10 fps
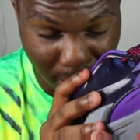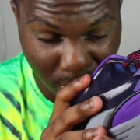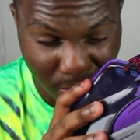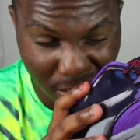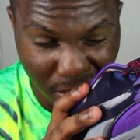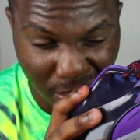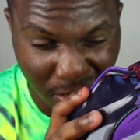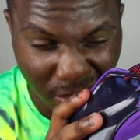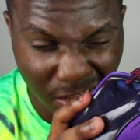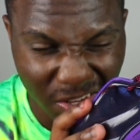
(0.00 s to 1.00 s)
out
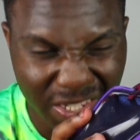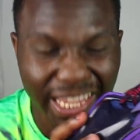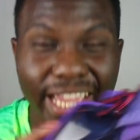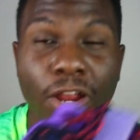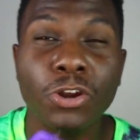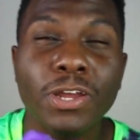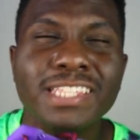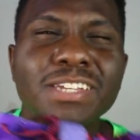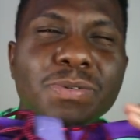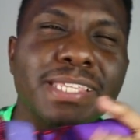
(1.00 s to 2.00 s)
uh dang it, i don't know i
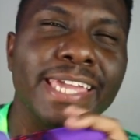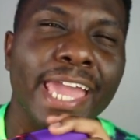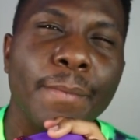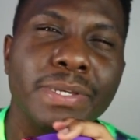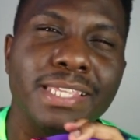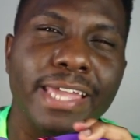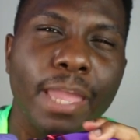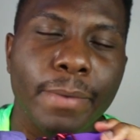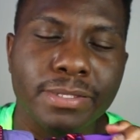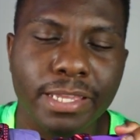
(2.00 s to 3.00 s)
think it was the gammas that
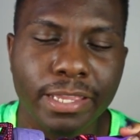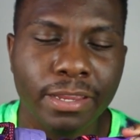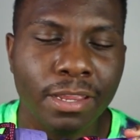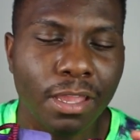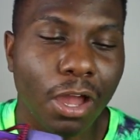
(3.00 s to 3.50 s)
came out that year